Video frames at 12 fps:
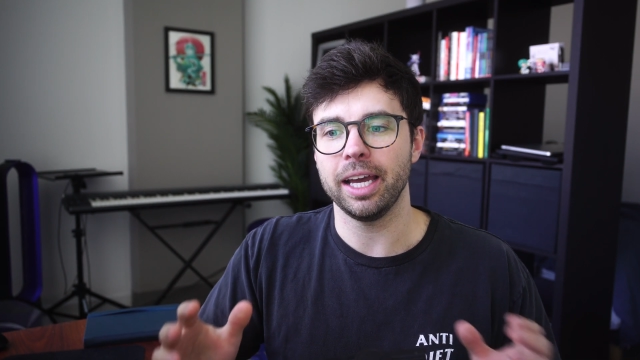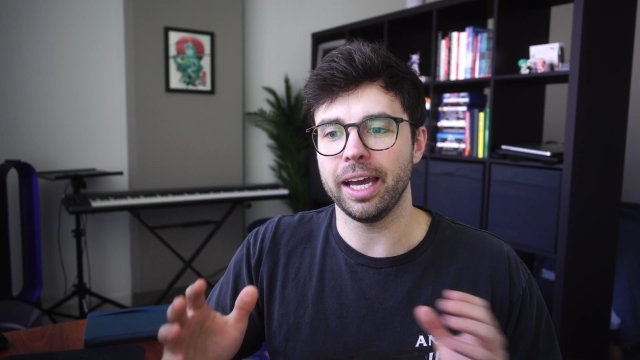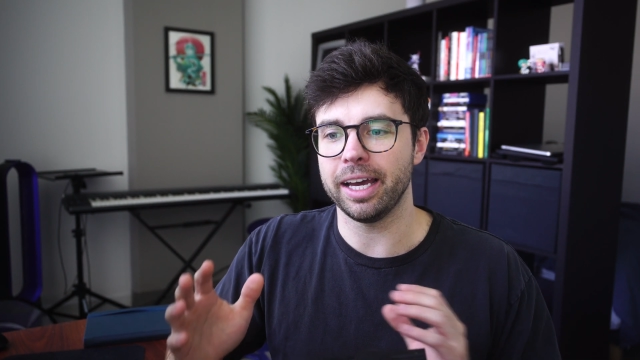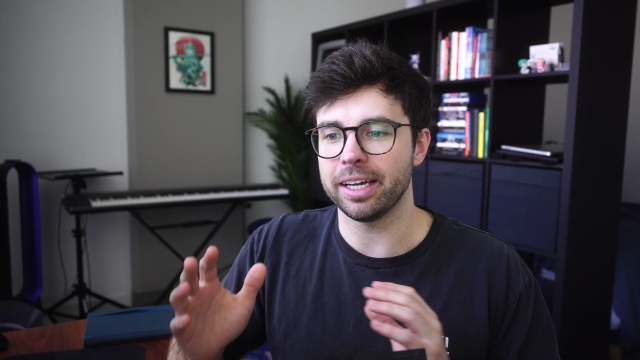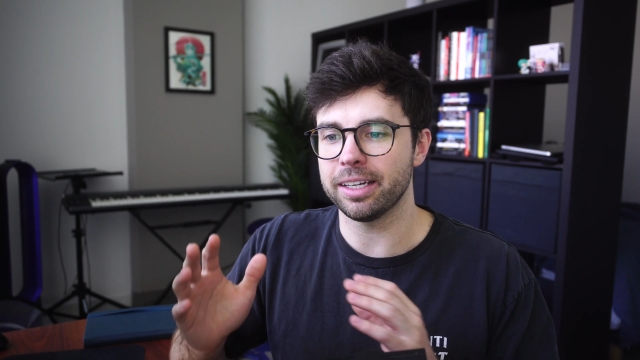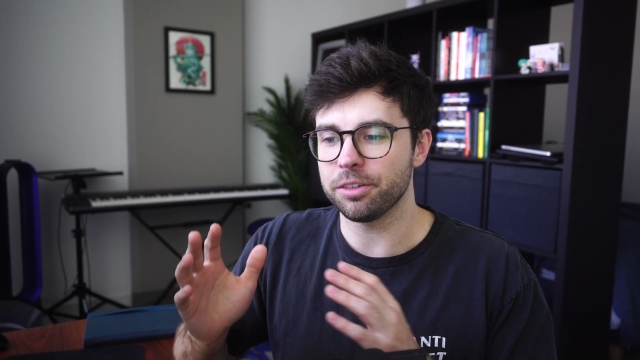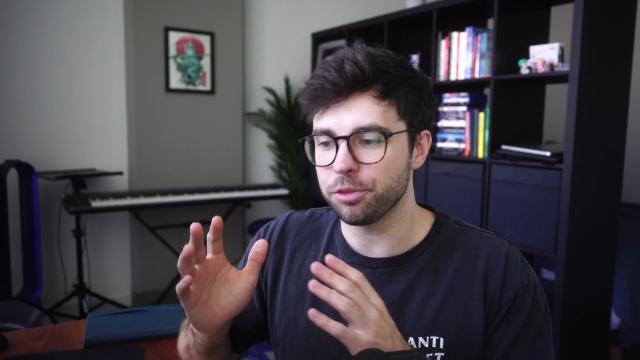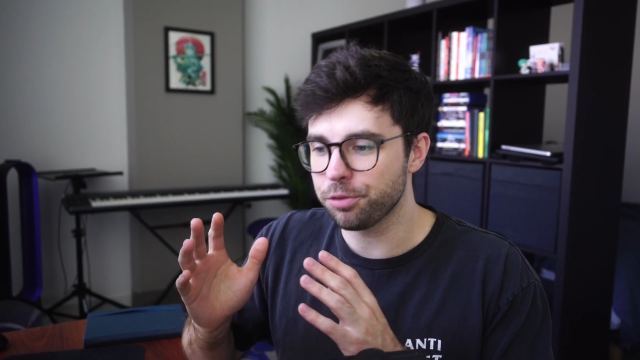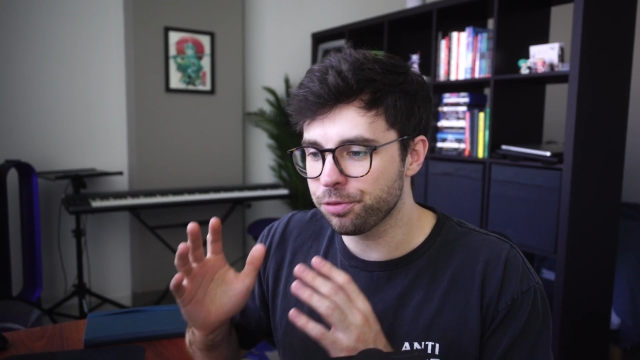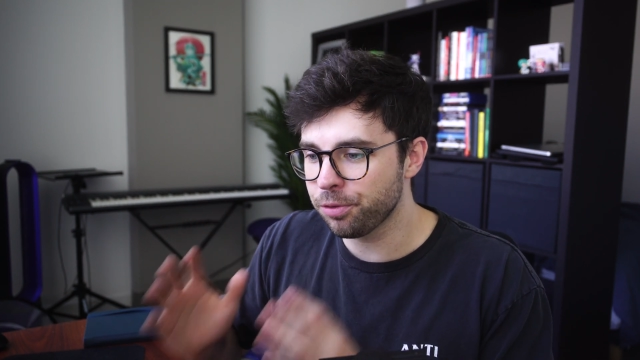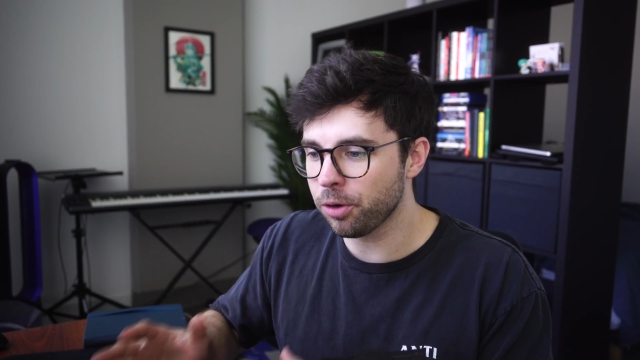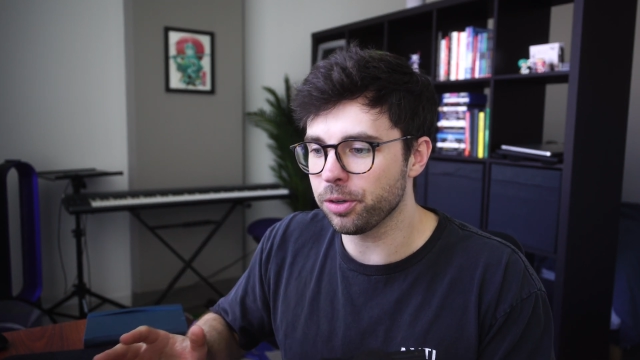And
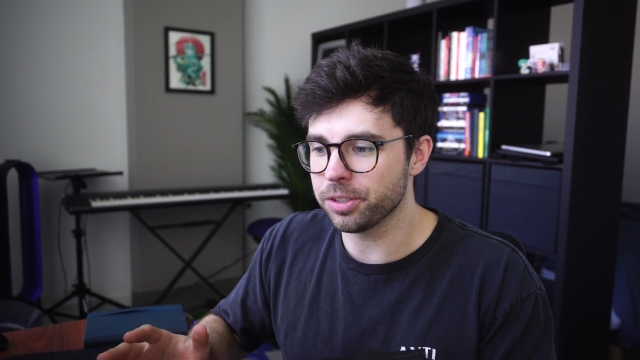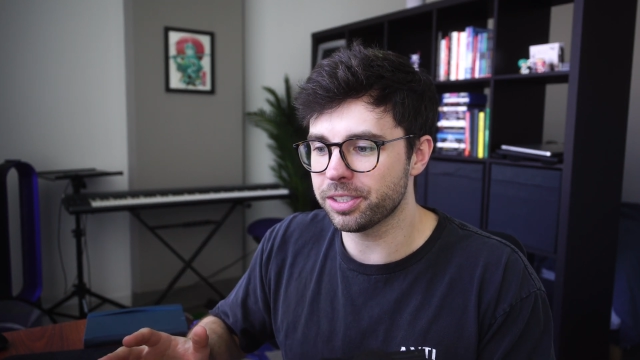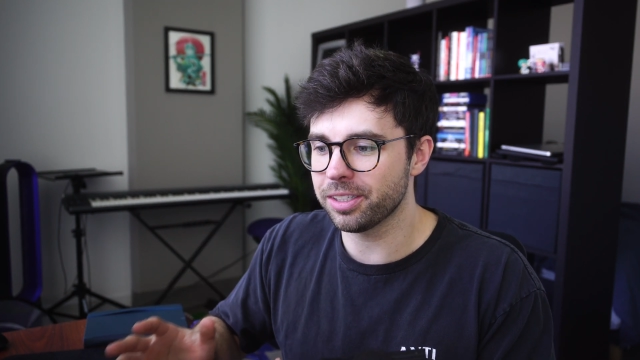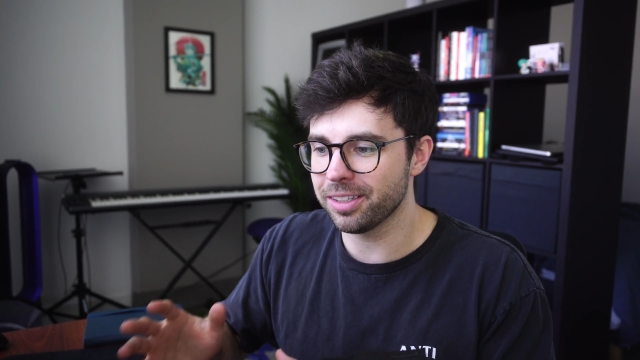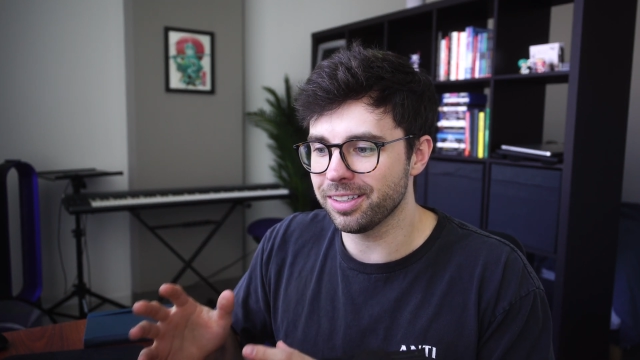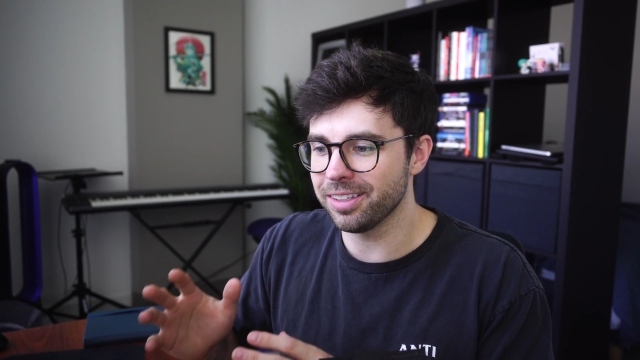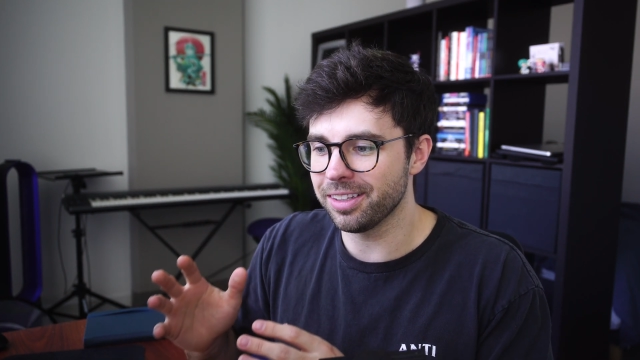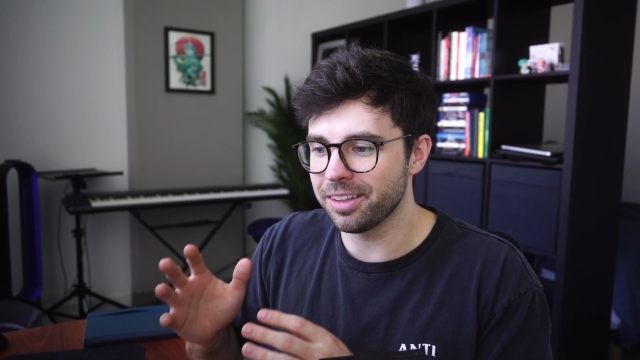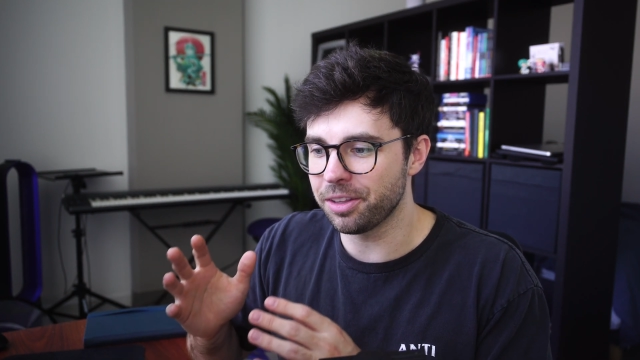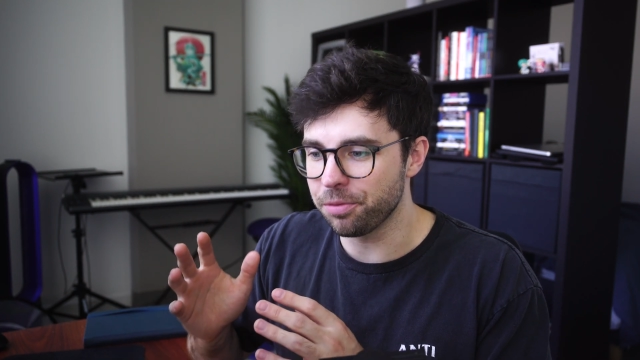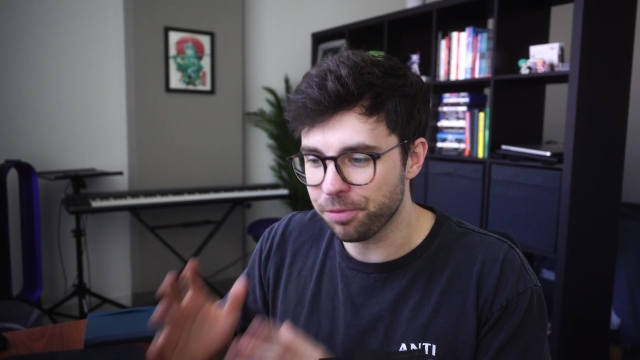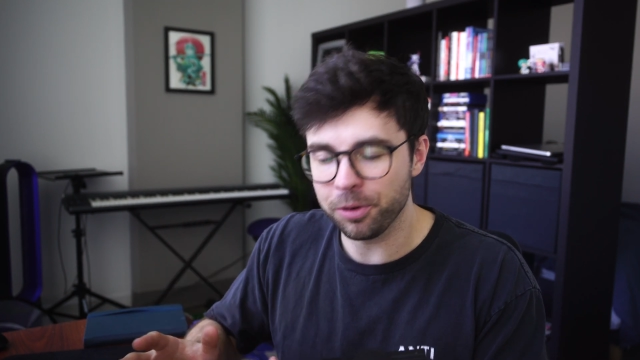first,
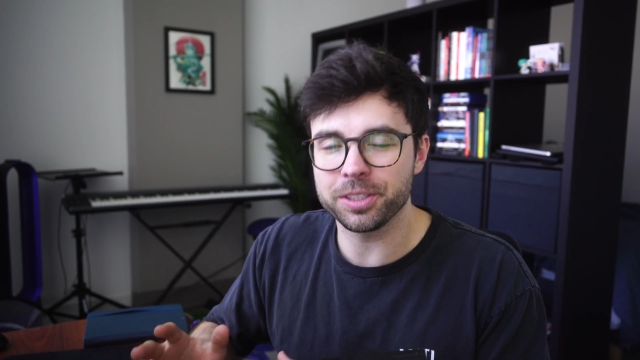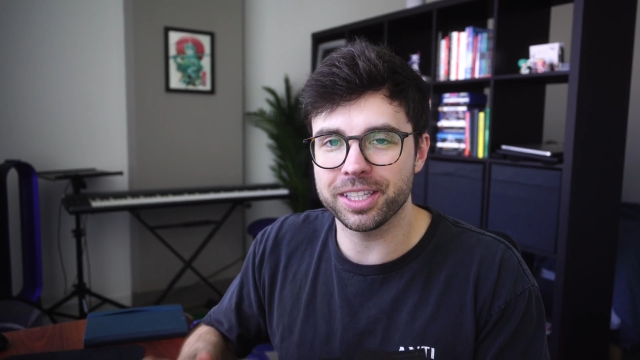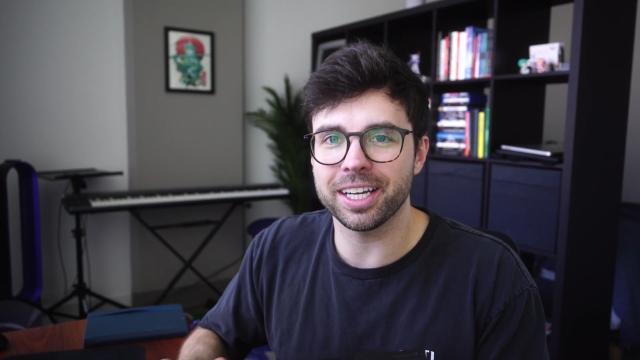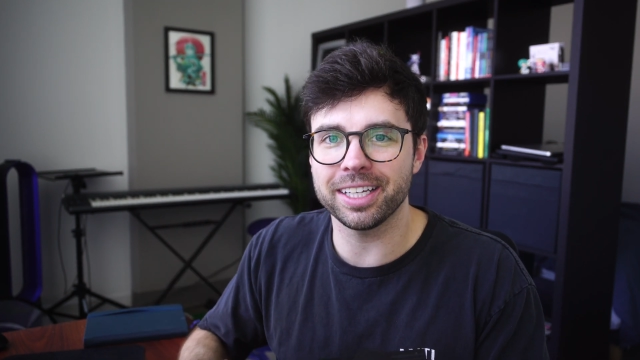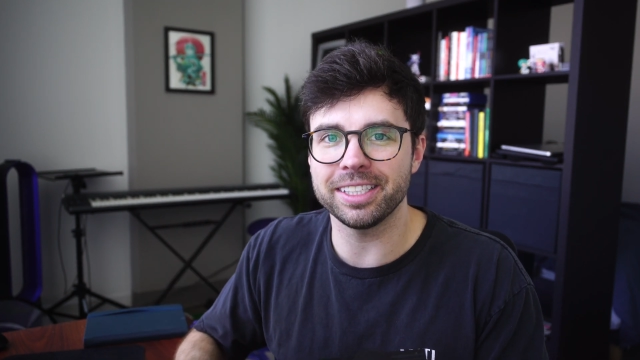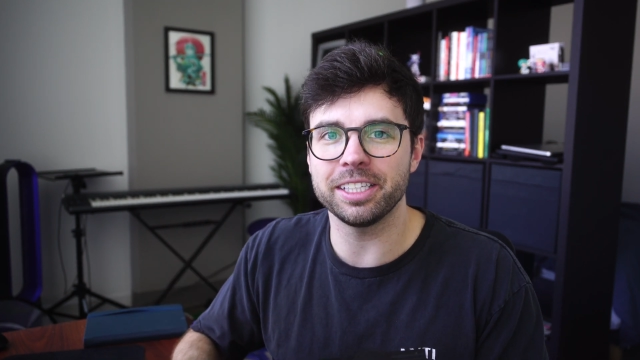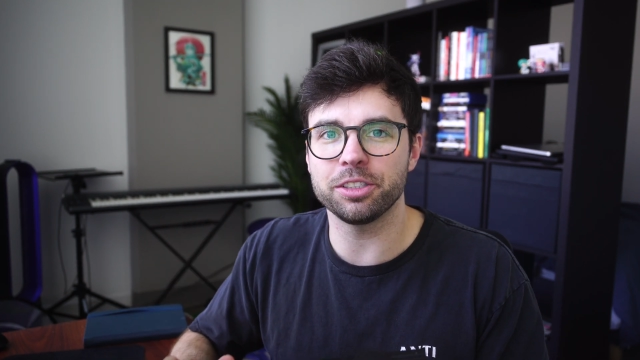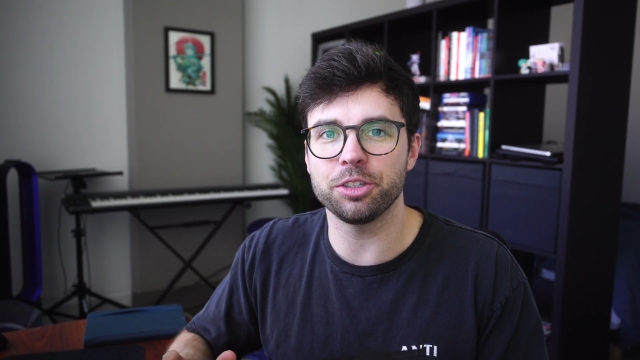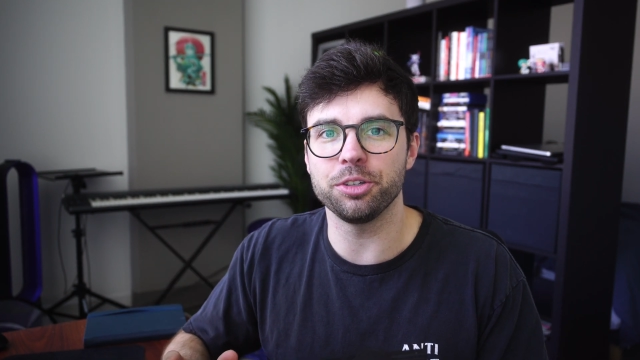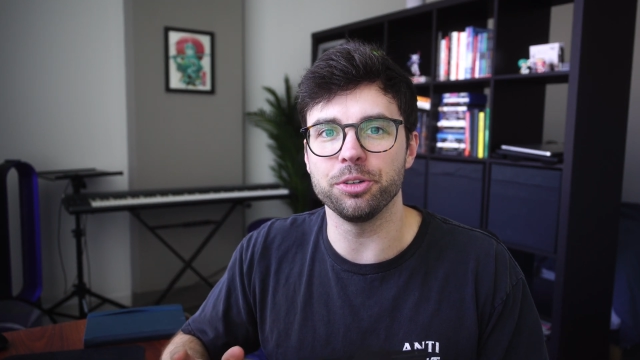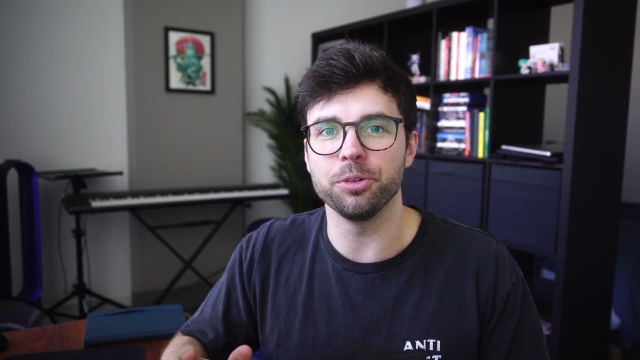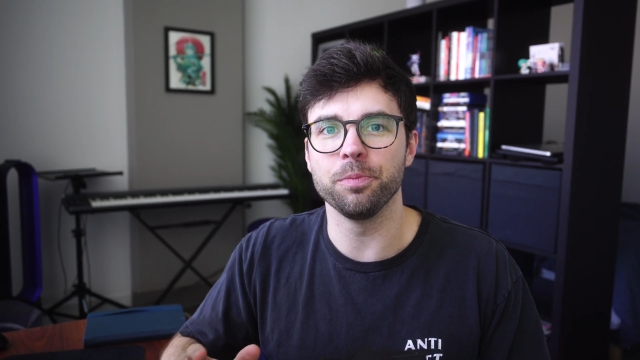the first thing I needed to
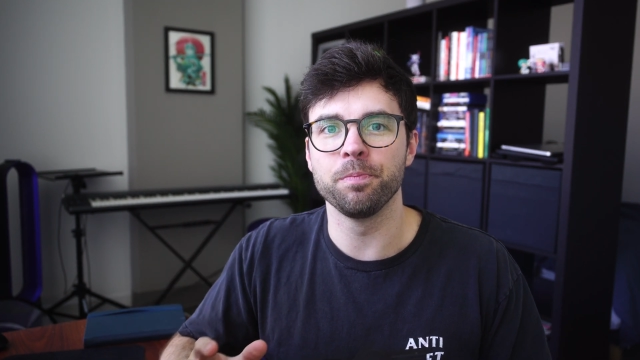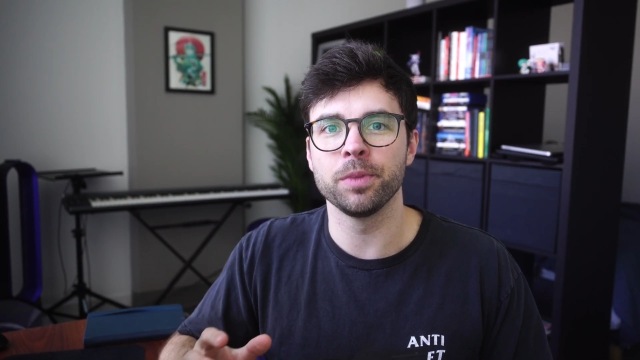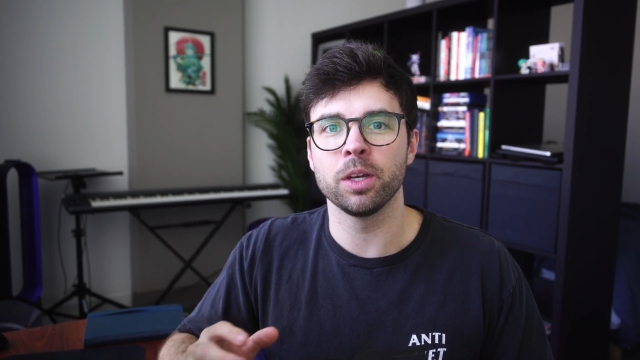do